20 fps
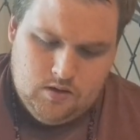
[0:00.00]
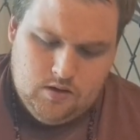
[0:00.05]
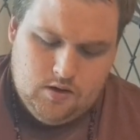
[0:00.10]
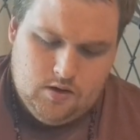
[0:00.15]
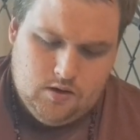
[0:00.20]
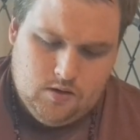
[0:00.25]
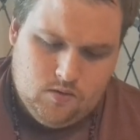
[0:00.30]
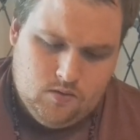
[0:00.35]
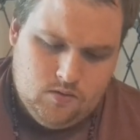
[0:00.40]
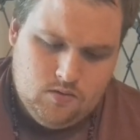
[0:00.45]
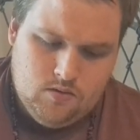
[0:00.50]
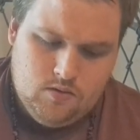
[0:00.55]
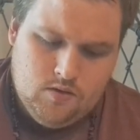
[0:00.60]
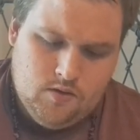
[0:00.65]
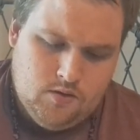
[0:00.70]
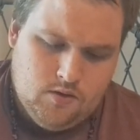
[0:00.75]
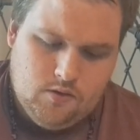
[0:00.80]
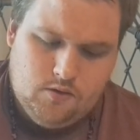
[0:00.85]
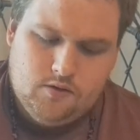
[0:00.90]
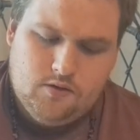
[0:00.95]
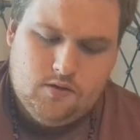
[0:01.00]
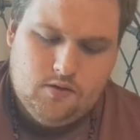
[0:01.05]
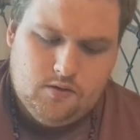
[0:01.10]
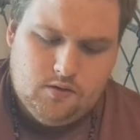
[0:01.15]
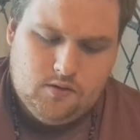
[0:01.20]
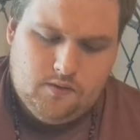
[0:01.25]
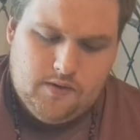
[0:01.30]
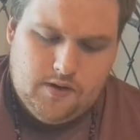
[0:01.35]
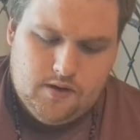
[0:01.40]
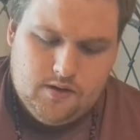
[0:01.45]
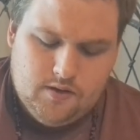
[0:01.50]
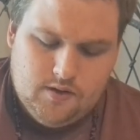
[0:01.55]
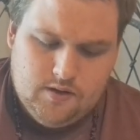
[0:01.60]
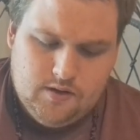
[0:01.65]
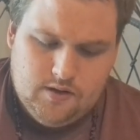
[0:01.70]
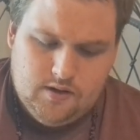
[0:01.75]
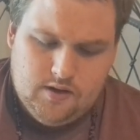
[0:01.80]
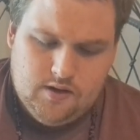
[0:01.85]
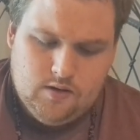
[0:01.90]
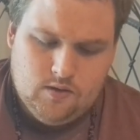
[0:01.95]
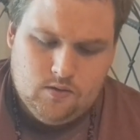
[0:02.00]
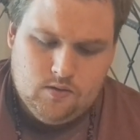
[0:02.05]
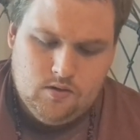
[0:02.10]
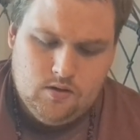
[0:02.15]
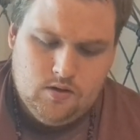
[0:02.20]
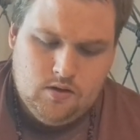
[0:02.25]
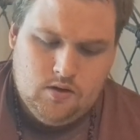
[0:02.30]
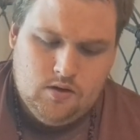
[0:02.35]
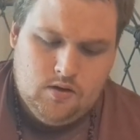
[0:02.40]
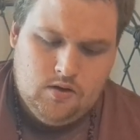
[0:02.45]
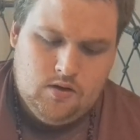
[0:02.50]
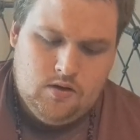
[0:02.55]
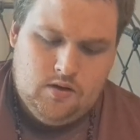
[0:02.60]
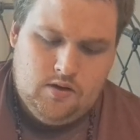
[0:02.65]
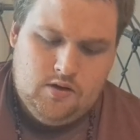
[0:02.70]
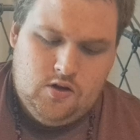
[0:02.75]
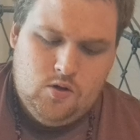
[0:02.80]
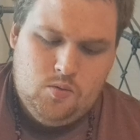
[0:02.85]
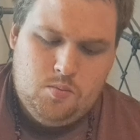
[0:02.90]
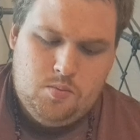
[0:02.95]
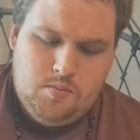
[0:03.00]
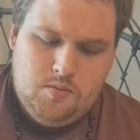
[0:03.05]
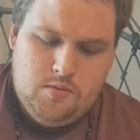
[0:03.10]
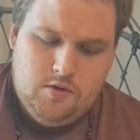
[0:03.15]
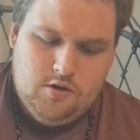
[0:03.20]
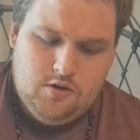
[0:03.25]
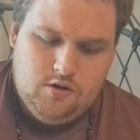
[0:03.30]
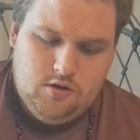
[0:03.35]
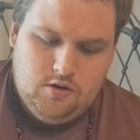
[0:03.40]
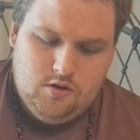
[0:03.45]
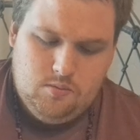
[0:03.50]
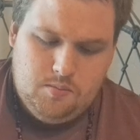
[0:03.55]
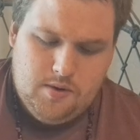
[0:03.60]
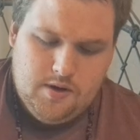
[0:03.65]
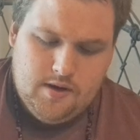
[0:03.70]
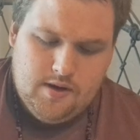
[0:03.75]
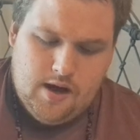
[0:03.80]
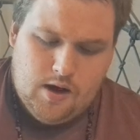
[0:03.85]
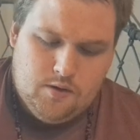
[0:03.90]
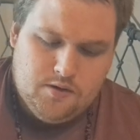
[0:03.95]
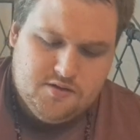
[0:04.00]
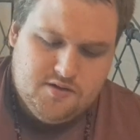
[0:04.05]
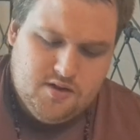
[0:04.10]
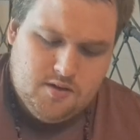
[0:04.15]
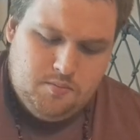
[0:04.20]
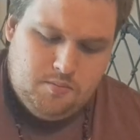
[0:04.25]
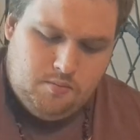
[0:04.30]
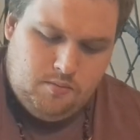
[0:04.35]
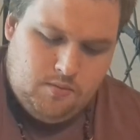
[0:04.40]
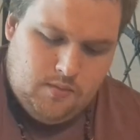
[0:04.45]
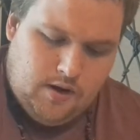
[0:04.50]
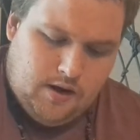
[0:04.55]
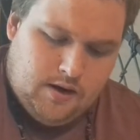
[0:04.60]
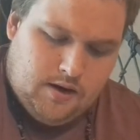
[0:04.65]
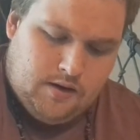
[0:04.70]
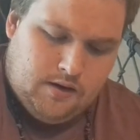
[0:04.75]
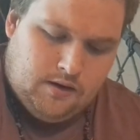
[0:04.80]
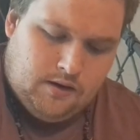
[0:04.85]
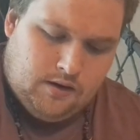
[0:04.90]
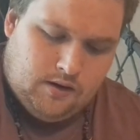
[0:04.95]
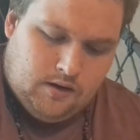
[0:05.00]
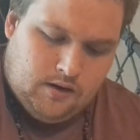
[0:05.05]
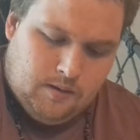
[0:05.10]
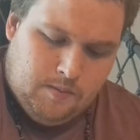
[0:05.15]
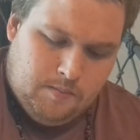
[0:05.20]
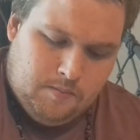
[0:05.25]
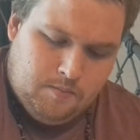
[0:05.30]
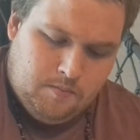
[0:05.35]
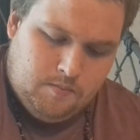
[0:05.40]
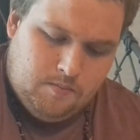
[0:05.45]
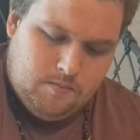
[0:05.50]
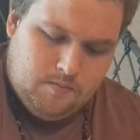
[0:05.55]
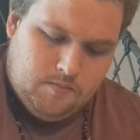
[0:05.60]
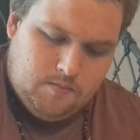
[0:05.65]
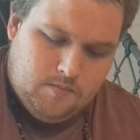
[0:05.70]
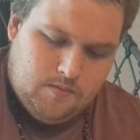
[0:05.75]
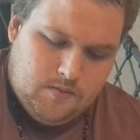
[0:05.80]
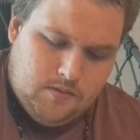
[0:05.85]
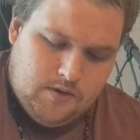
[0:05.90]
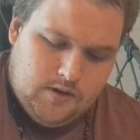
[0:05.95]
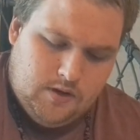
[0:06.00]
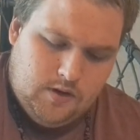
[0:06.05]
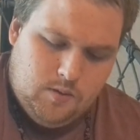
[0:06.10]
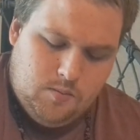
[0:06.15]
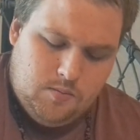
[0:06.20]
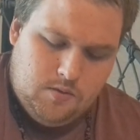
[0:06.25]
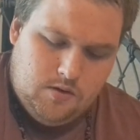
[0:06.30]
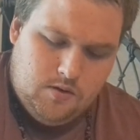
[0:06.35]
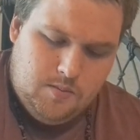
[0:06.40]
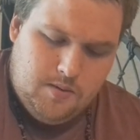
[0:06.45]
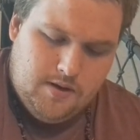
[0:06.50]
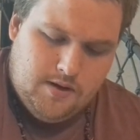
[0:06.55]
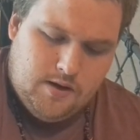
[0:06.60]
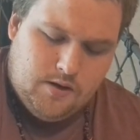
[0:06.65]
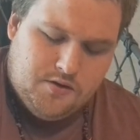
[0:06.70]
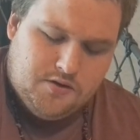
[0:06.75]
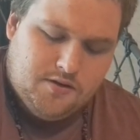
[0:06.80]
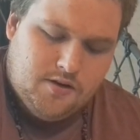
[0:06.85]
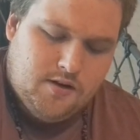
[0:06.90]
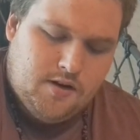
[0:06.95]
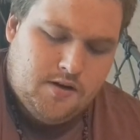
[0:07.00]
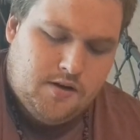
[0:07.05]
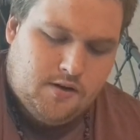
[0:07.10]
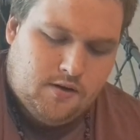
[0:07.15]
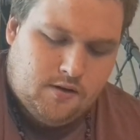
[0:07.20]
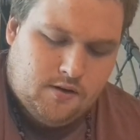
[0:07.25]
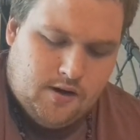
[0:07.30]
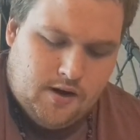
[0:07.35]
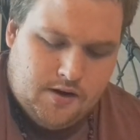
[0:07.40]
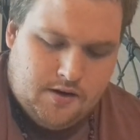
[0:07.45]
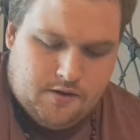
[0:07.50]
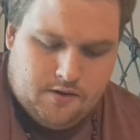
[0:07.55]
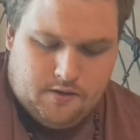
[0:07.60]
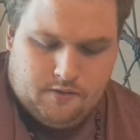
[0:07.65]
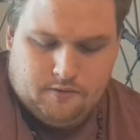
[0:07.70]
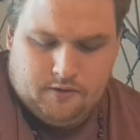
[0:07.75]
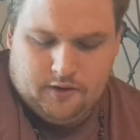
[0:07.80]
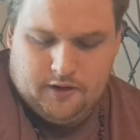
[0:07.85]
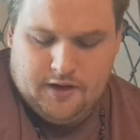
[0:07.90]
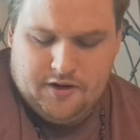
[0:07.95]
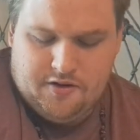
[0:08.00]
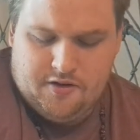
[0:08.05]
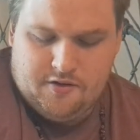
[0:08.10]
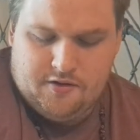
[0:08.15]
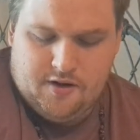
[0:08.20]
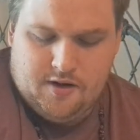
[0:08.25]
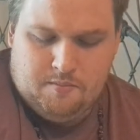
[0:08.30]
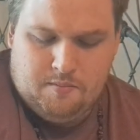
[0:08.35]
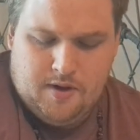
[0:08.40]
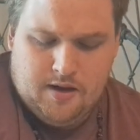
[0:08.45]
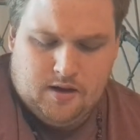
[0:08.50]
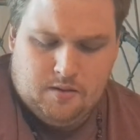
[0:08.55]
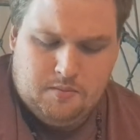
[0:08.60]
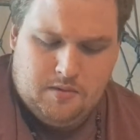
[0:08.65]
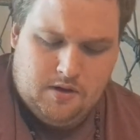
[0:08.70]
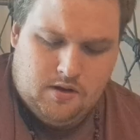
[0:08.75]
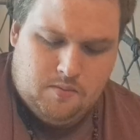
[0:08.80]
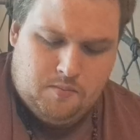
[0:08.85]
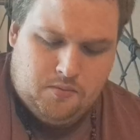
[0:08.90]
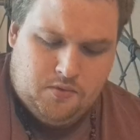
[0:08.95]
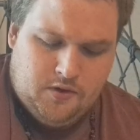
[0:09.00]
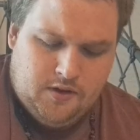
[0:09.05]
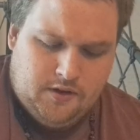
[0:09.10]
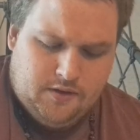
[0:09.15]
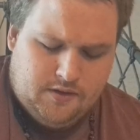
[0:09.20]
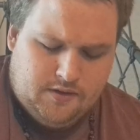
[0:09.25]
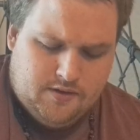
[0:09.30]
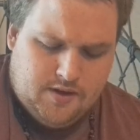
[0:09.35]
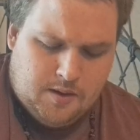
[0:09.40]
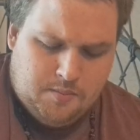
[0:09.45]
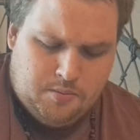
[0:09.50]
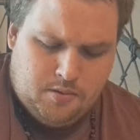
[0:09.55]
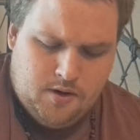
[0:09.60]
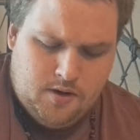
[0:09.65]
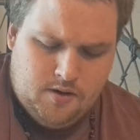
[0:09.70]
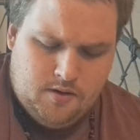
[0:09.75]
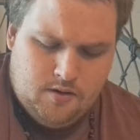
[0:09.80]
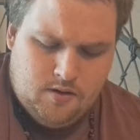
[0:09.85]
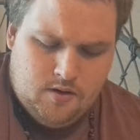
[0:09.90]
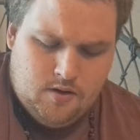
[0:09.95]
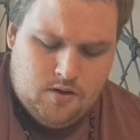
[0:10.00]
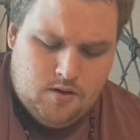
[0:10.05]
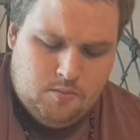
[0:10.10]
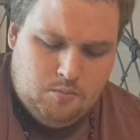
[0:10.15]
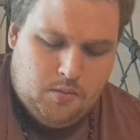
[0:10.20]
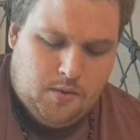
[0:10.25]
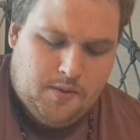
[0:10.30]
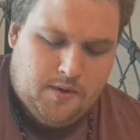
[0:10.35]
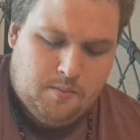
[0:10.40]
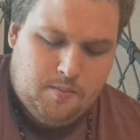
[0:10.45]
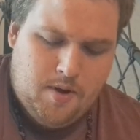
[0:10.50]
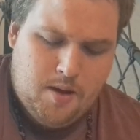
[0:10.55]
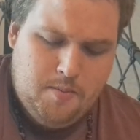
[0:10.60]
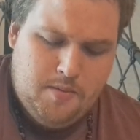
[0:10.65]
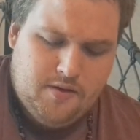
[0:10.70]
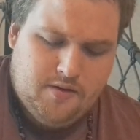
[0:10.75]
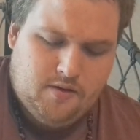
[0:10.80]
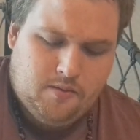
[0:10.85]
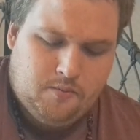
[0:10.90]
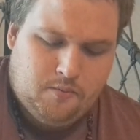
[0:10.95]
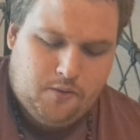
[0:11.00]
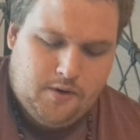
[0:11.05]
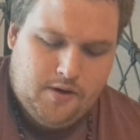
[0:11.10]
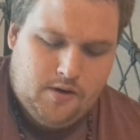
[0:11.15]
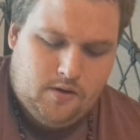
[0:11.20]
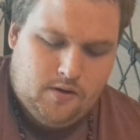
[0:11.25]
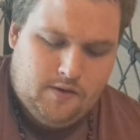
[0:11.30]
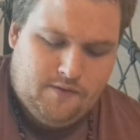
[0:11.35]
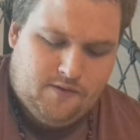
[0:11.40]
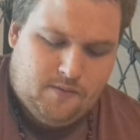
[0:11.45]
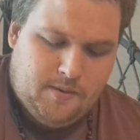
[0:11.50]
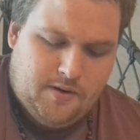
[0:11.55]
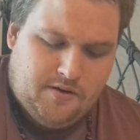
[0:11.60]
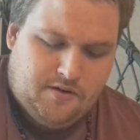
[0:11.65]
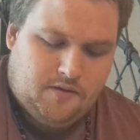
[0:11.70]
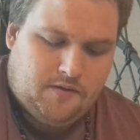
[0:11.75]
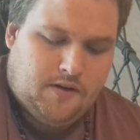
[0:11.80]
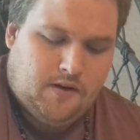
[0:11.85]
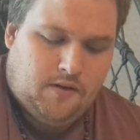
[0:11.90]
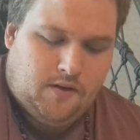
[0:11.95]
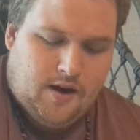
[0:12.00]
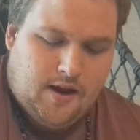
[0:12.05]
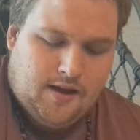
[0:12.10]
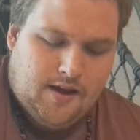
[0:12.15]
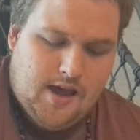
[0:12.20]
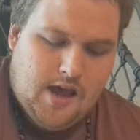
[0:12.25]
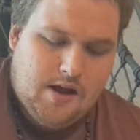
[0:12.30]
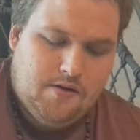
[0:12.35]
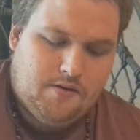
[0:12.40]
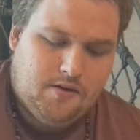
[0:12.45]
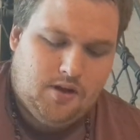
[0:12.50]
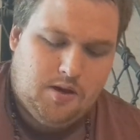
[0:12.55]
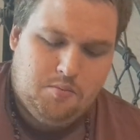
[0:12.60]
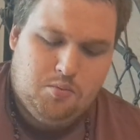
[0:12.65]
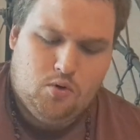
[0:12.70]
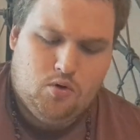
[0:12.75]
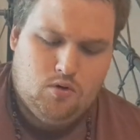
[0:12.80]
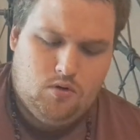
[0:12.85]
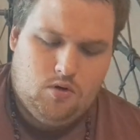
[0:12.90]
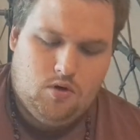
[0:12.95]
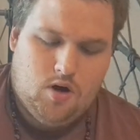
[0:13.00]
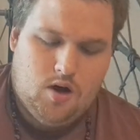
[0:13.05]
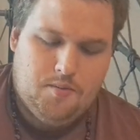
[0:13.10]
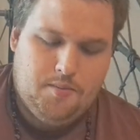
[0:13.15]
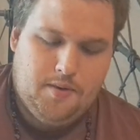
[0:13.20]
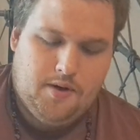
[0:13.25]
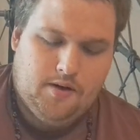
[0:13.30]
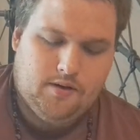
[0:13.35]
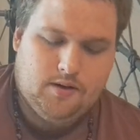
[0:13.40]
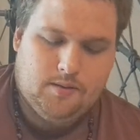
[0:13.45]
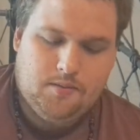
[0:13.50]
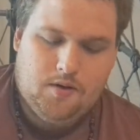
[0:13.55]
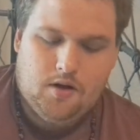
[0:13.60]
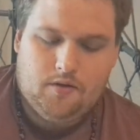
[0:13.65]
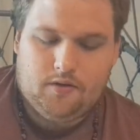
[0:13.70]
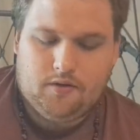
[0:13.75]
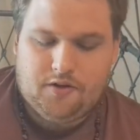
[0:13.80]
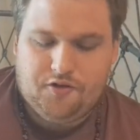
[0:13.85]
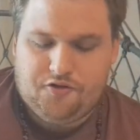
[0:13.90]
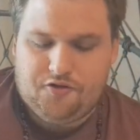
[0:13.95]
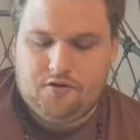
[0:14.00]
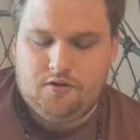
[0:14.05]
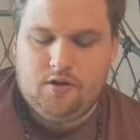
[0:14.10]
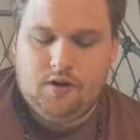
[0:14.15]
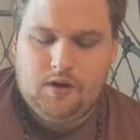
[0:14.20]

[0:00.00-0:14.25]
Those events, you being ousted and you being ousted and your relationship might be completely separate, but there might be some real information there that I can't really pull on because I'm not really,